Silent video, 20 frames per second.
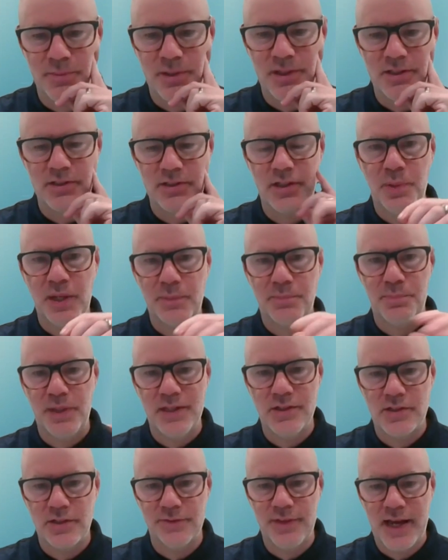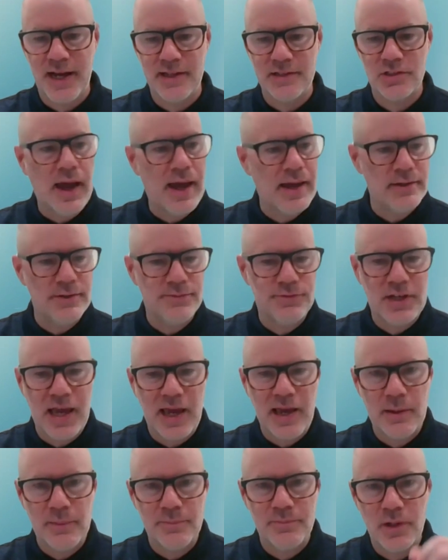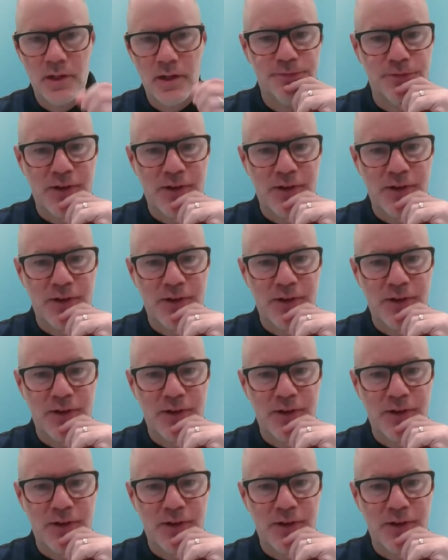And a big piece of that end of game,